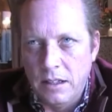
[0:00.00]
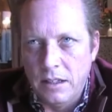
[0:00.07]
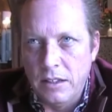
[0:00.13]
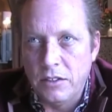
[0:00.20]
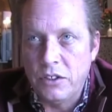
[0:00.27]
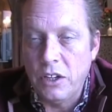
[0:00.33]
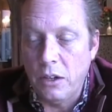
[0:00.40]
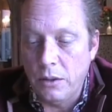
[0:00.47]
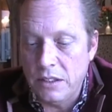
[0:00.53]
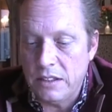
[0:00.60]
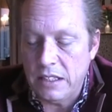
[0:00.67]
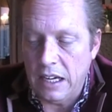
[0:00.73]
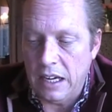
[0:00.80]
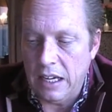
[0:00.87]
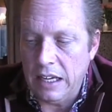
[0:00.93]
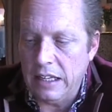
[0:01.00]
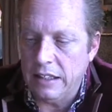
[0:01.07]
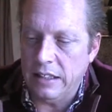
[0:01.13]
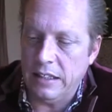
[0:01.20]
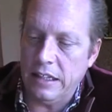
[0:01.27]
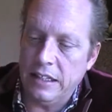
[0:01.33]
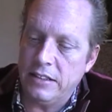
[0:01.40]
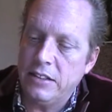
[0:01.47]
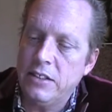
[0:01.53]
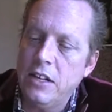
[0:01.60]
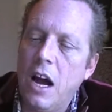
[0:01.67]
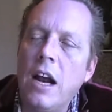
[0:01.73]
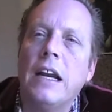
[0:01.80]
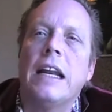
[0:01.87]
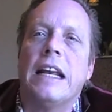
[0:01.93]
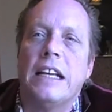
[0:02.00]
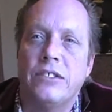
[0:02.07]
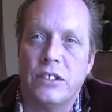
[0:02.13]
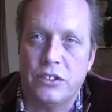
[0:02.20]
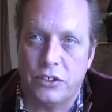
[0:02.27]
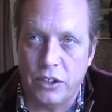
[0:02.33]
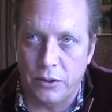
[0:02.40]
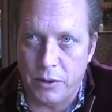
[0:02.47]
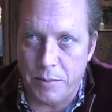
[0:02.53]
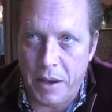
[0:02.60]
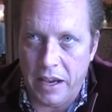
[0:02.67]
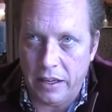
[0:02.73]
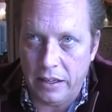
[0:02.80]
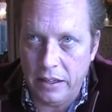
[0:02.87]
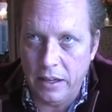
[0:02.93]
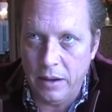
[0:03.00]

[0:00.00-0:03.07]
The show is, it's not an easy show to make.